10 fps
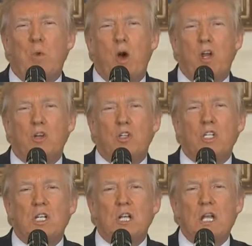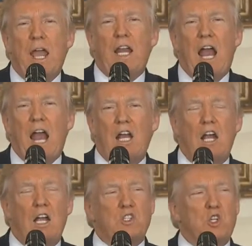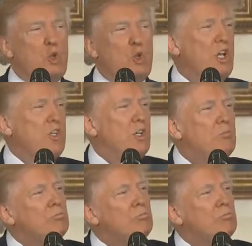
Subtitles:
partners and allies in the region.